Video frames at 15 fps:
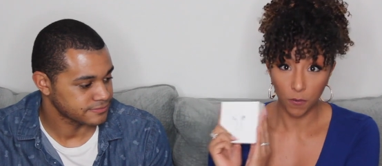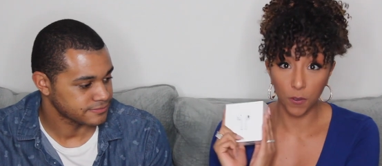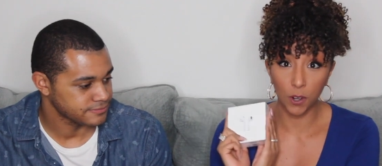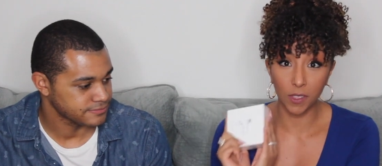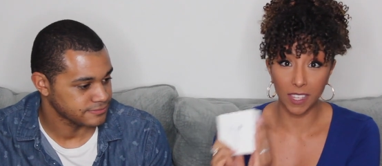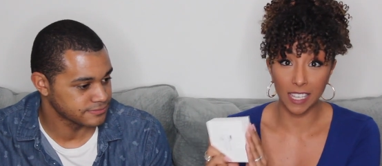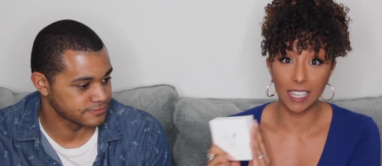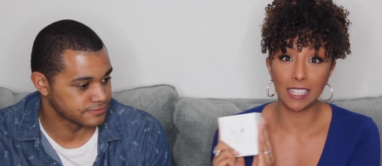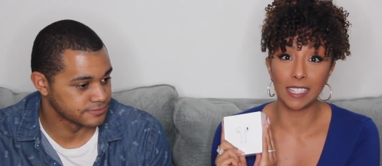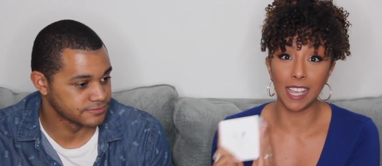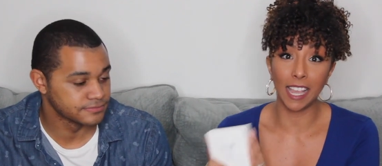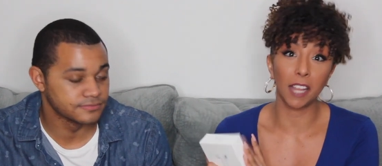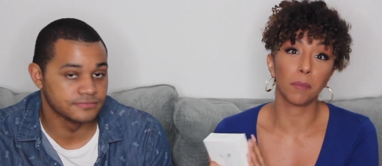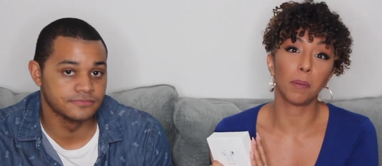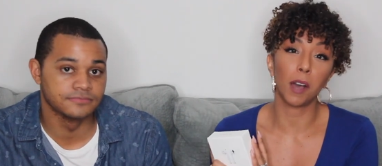Speaker 1: for these
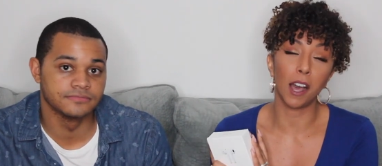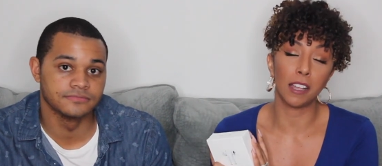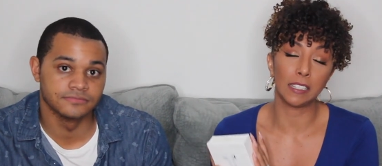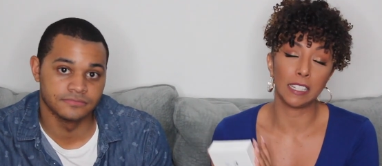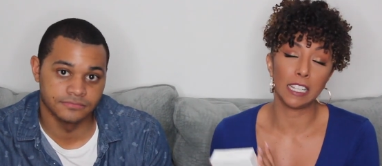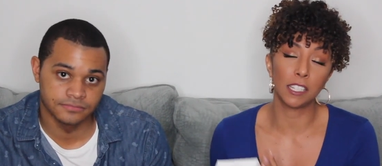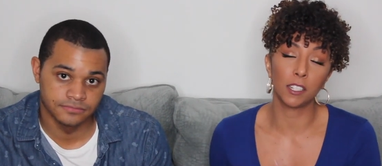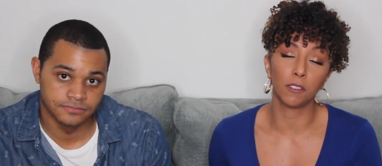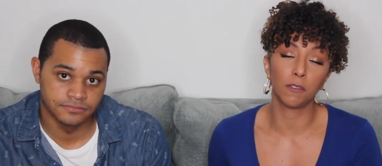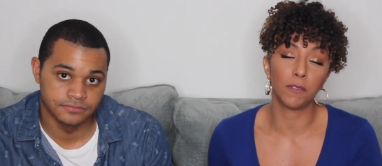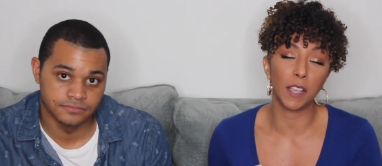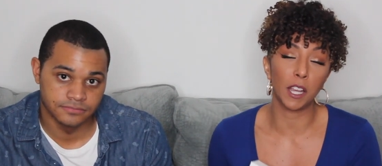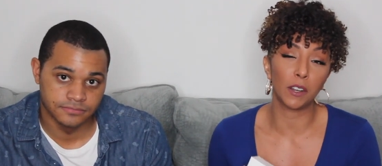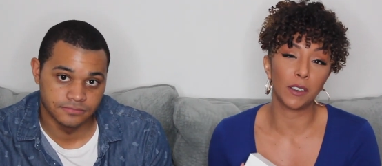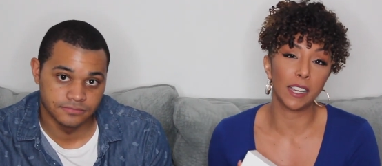AirPods. These are
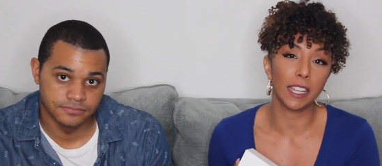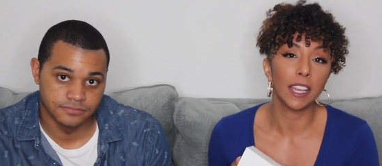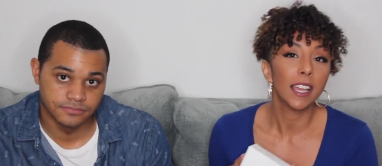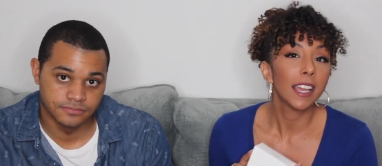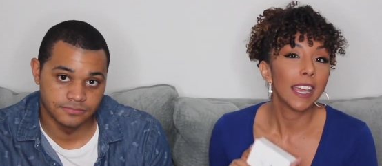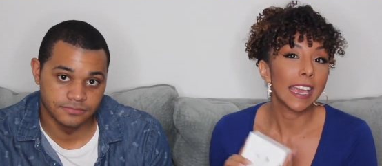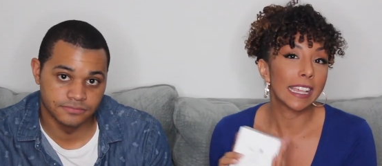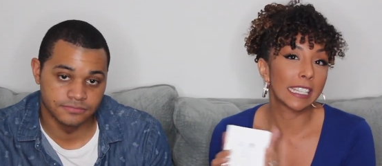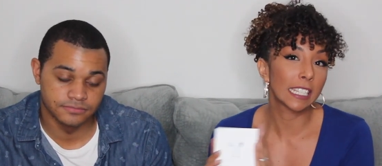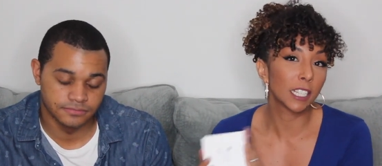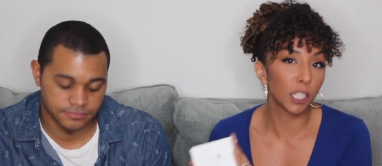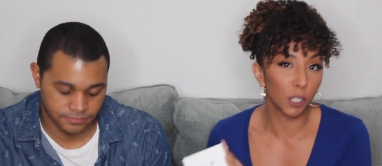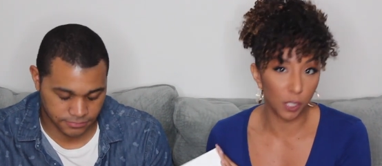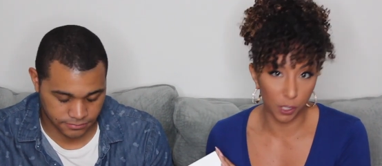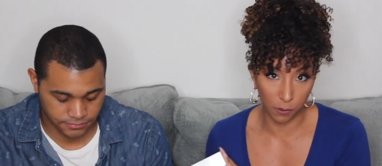very
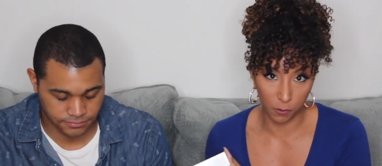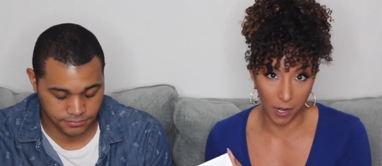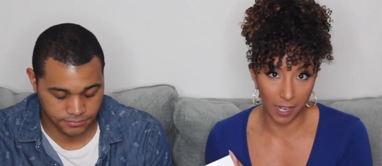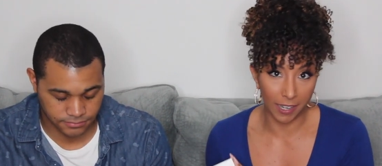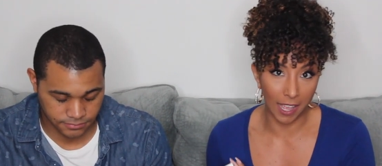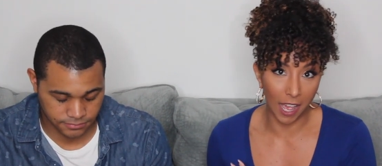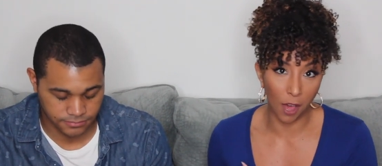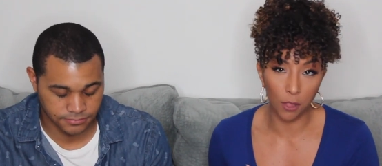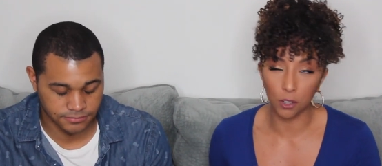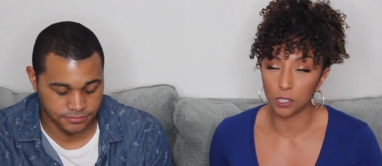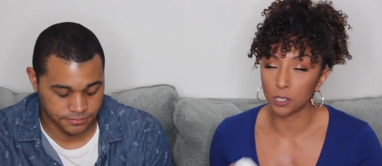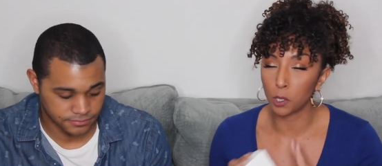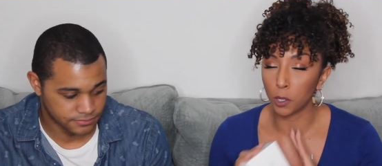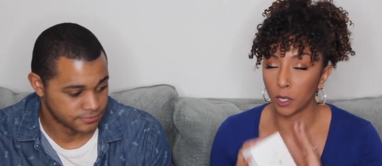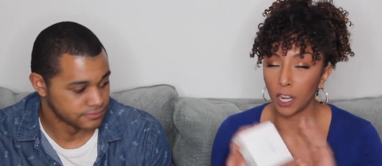exclusive right now. They're
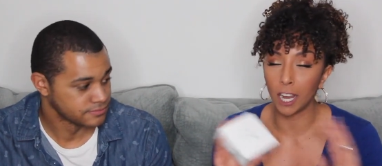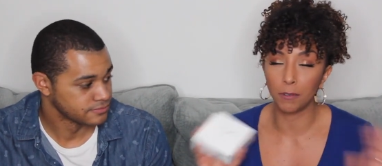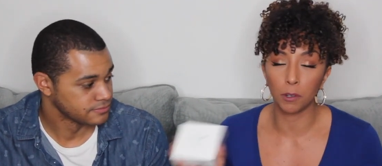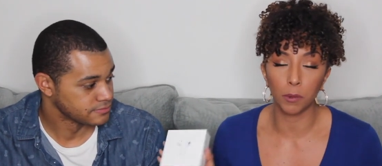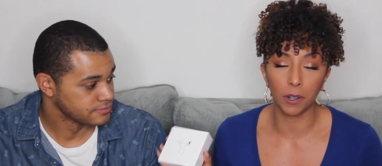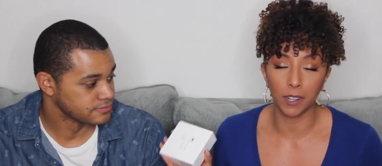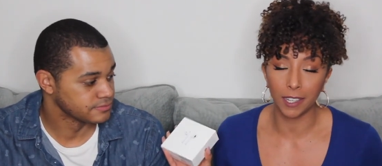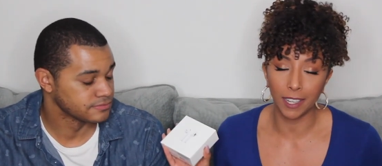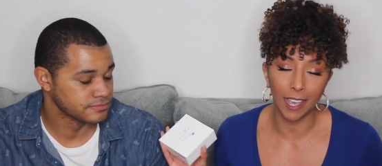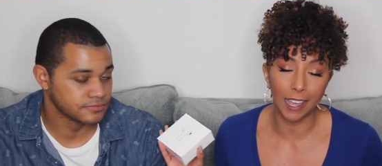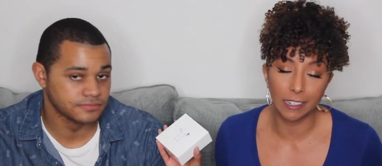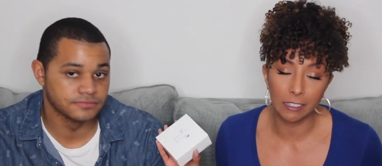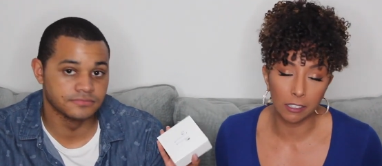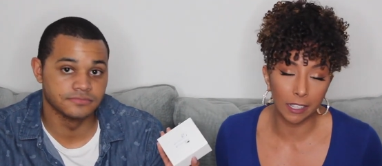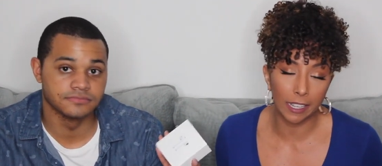sold out everywhere. He
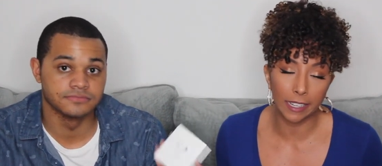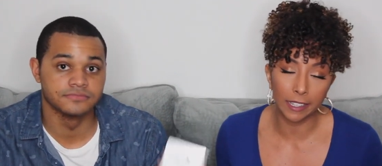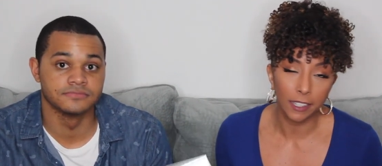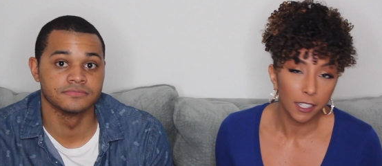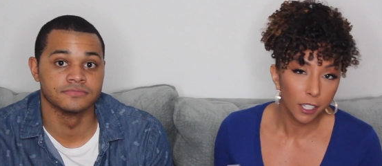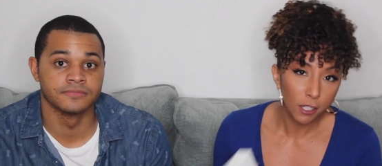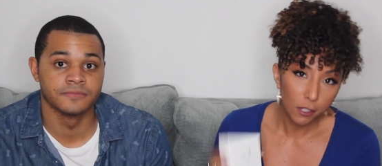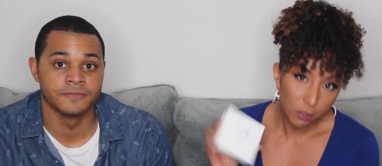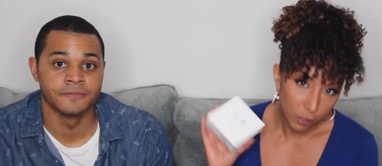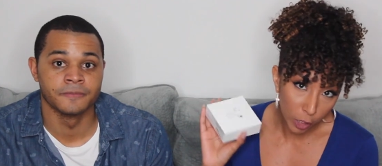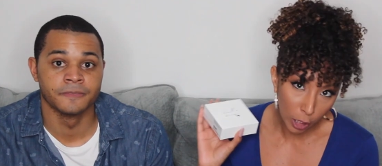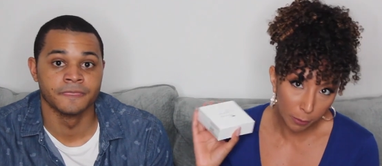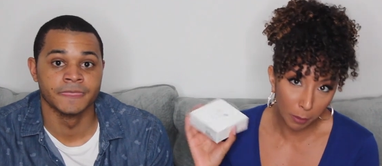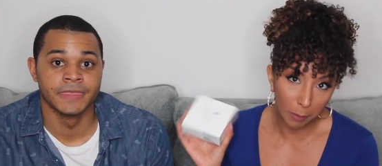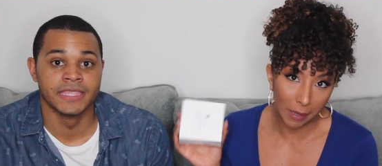had to like
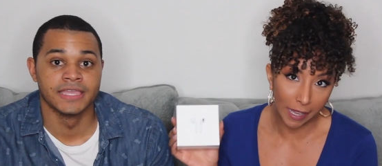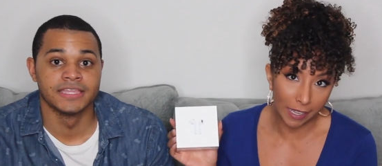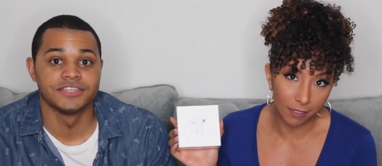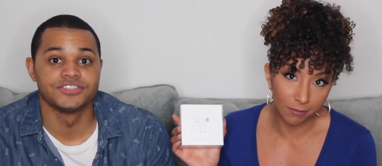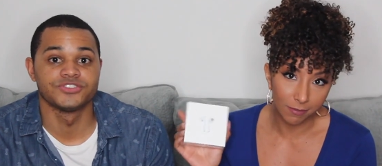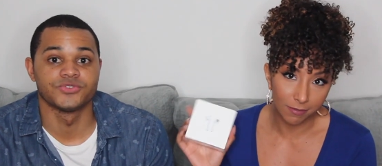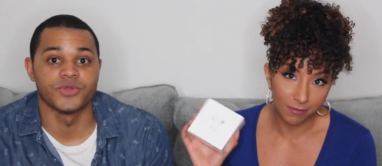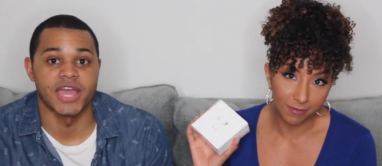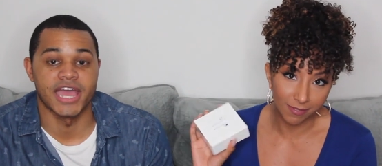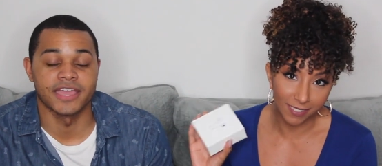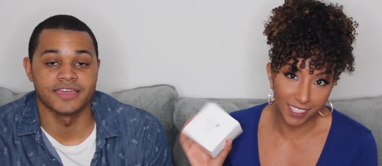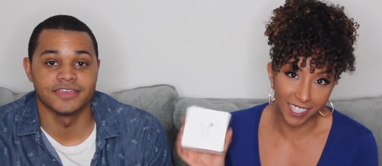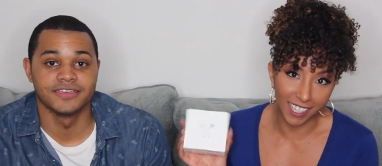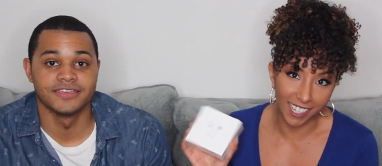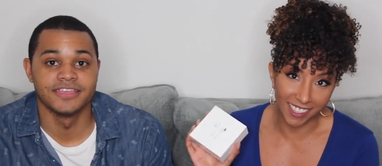Turbo Man
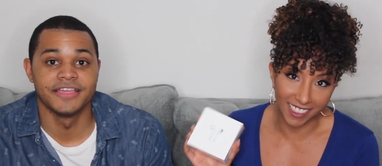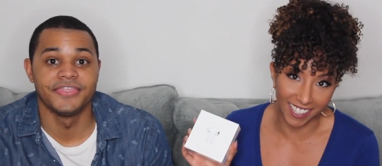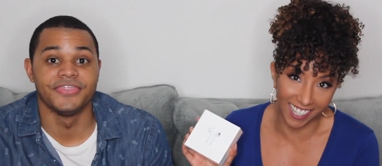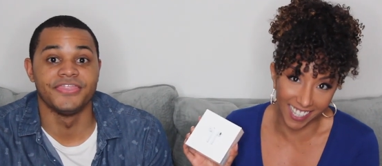track to get